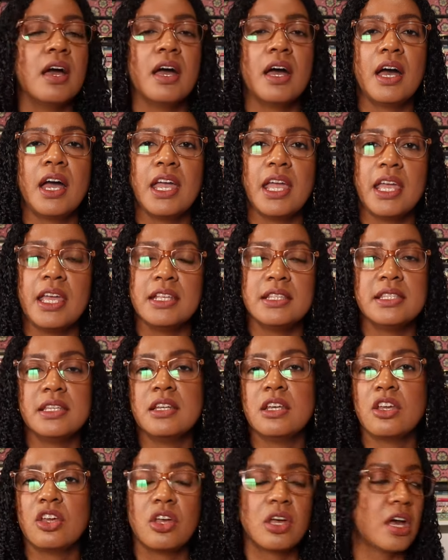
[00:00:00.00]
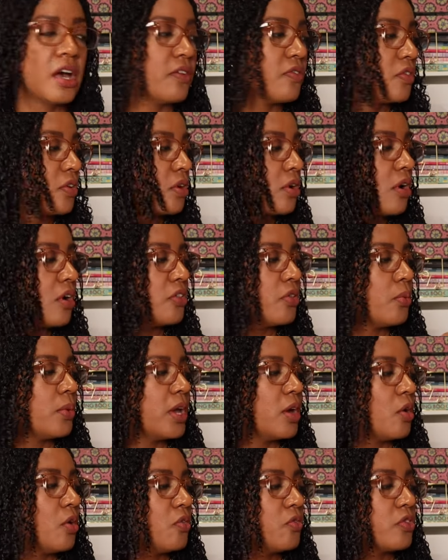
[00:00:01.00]
Uh, it didn't cover all the
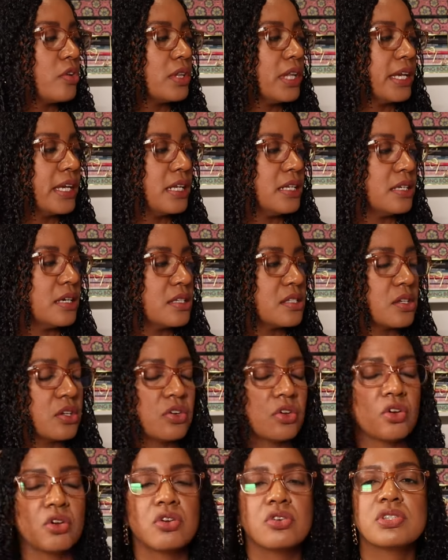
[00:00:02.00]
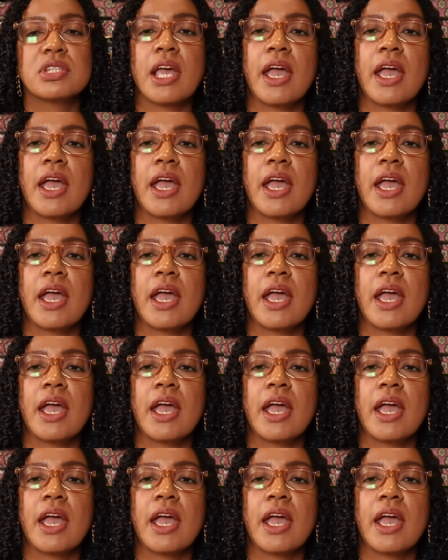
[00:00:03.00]
way over like it does on hers.